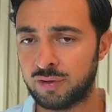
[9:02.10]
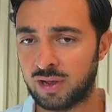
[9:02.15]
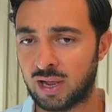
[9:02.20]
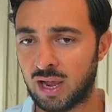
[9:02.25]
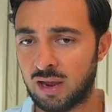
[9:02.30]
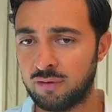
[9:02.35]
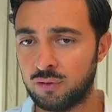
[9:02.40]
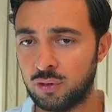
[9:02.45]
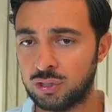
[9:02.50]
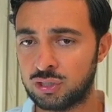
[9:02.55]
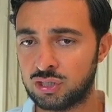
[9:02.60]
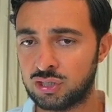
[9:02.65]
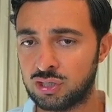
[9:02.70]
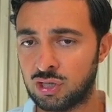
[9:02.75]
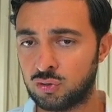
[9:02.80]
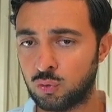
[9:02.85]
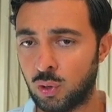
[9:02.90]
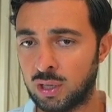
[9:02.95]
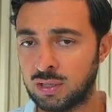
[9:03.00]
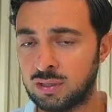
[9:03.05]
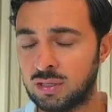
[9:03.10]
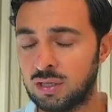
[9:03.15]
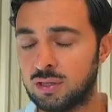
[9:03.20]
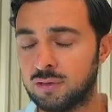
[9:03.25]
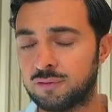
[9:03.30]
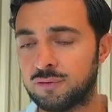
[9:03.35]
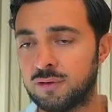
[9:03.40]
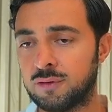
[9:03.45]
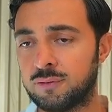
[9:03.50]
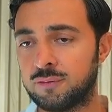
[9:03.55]
average, the 20,
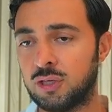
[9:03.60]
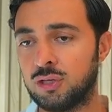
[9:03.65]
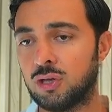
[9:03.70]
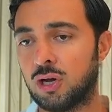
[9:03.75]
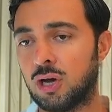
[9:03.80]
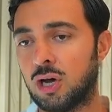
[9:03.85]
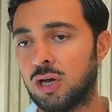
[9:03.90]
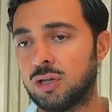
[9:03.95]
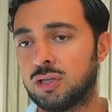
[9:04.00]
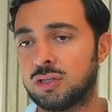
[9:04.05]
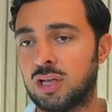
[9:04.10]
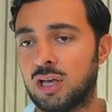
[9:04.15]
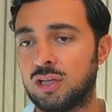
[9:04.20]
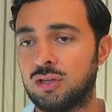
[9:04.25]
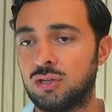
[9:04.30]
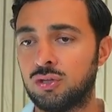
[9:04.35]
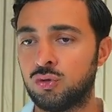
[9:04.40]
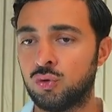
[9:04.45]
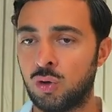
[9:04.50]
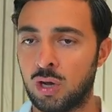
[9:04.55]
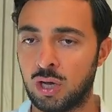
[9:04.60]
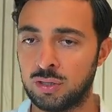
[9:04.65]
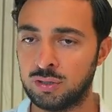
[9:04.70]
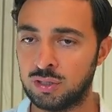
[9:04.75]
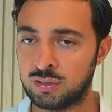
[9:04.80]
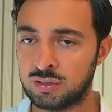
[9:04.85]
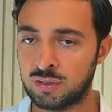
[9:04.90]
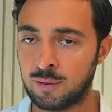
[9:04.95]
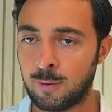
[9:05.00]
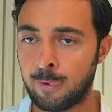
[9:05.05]
the 50, the 100, and the
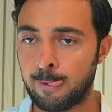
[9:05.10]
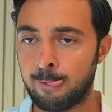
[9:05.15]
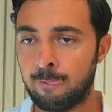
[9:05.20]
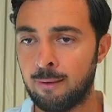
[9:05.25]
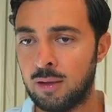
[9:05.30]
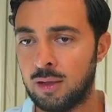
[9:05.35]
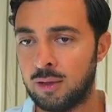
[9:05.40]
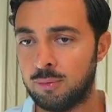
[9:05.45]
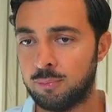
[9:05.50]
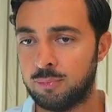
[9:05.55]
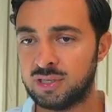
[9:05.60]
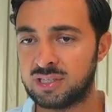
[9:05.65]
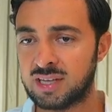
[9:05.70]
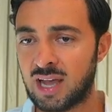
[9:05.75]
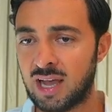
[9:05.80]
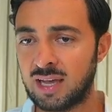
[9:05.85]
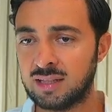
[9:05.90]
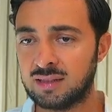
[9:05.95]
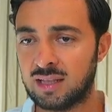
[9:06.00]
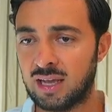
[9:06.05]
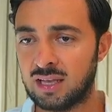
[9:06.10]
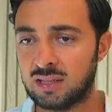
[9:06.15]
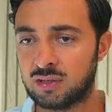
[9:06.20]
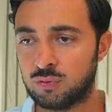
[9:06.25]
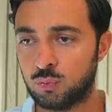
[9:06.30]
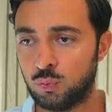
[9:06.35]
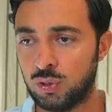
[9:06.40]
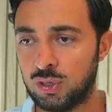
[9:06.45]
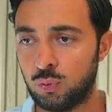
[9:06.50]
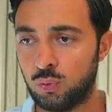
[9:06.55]
200. Beside that,
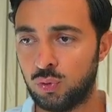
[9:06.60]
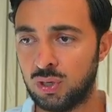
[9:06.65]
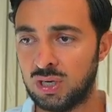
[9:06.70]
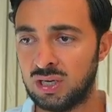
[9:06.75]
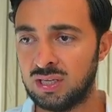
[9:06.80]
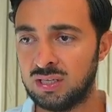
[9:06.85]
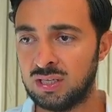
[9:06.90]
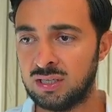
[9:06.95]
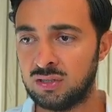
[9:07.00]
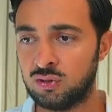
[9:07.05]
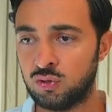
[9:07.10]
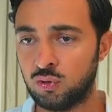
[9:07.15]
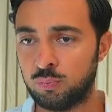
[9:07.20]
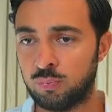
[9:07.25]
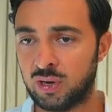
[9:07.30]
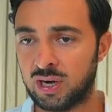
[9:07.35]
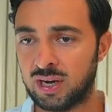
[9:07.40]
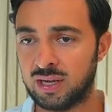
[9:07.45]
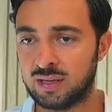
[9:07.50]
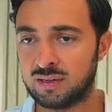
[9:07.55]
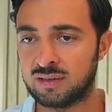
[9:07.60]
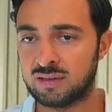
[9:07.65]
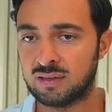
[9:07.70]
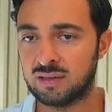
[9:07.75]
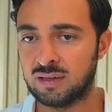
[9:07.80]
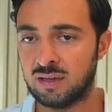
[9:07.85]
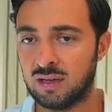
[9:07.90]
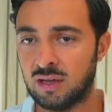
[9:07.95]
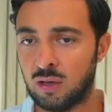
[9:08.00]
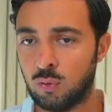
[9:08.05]
we really need to break.
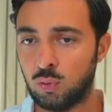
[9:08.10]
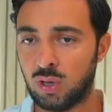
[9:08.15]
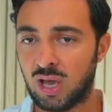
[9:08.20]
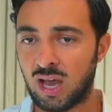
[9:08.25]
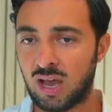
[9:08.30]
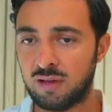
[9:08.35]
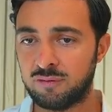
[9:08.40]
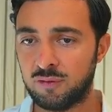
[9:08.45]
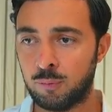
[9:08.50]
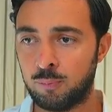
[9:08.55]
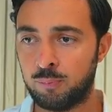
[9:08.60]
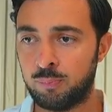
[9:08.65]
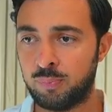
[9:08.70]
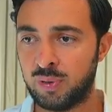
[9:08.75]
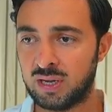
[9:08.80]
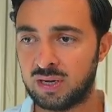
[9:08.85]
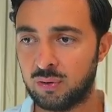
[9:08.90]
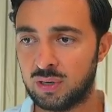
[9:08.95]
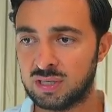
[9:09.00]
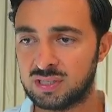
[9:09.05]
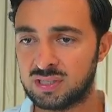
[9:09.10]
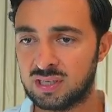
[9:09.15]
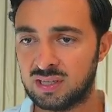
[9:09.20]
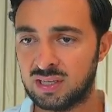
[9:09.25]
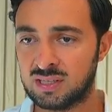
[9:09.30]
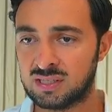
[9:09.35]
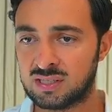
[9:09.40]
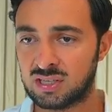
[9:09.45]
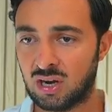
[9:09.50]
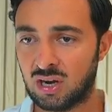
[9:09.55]
We have a big
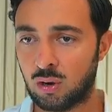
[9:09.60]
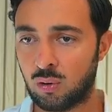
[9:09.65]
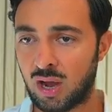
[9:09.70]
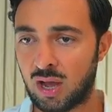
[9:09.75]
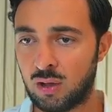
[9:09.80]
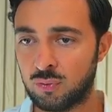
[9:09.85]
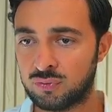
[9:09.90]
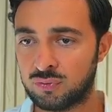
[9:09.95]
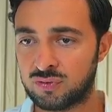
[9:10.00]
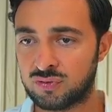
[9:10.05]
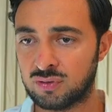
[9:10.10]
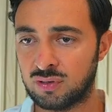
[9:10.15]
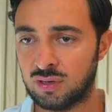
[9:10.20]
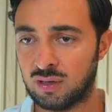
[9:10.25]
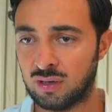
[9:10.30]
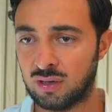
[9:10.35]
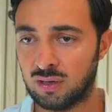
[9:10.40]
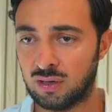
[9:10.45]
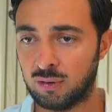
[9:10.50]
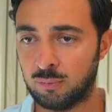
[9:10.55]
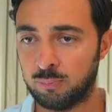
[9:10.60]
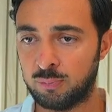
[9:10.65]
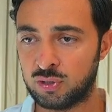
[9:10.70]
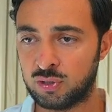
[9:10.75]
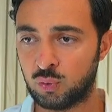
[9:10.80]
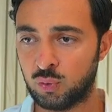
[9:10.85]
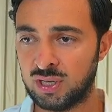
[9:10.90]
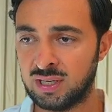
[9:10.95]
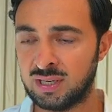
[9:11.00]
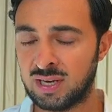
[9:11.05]
resistance around
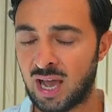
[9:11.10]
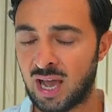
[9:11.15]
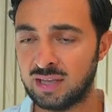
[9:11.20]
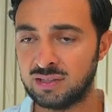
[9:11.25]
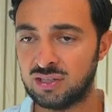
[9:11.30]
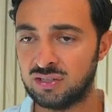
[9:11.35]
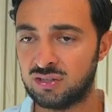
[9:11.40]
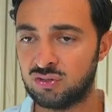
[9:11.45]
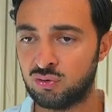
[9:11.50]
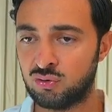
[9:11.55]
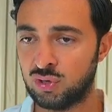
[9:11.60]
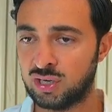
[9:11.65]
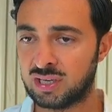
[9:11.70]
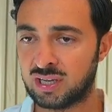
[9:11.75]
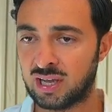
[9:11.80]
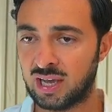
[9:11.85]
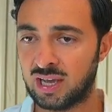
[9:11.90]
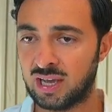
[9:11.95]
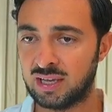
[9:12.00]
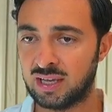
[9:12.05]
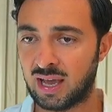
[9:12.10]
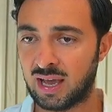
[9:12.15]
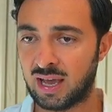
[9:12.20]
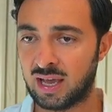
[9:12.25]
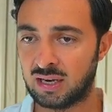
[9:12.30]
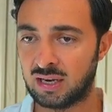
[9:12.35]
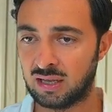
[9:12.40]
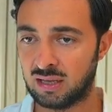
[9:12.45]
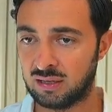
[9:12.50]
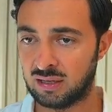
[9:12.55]
between 93k,
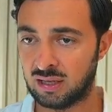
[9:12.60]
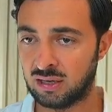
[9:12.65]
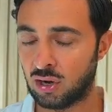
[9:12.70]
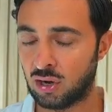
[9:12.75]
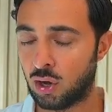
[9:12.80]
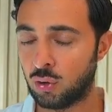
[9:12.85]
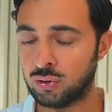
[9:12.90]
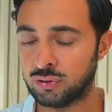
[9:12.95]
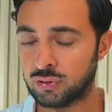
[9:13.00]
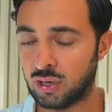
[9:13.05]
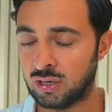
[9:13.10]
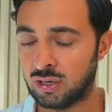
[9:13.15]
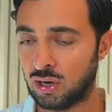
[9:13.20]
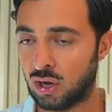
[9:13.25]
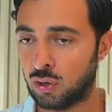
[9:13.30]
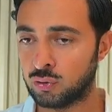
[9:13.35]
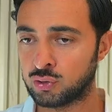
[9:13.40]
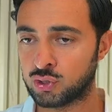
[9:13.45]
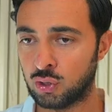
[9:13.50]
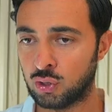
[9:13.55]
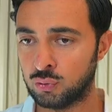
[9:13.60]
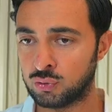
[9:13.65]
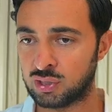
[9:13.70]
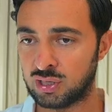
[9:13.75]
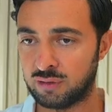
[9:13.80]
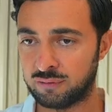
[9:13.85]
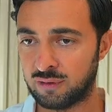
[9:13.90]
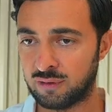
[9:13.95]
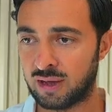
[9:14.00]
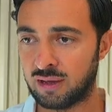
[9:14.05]
and in all zones.
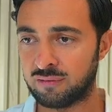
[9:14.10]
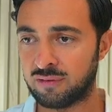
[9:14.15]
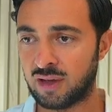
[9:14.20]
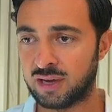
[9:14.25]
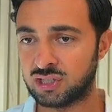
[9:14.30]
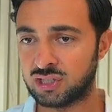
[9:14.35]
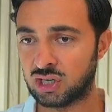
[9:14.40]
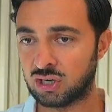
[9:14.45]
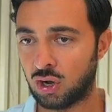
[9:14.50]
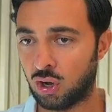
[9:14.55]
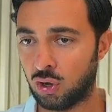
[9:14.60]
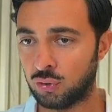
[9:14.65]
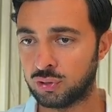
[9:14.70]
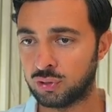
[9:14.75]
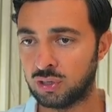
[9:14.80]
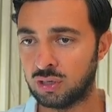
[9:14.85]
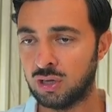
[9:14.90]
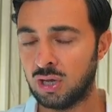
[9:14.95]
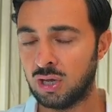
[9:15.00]
If I check all the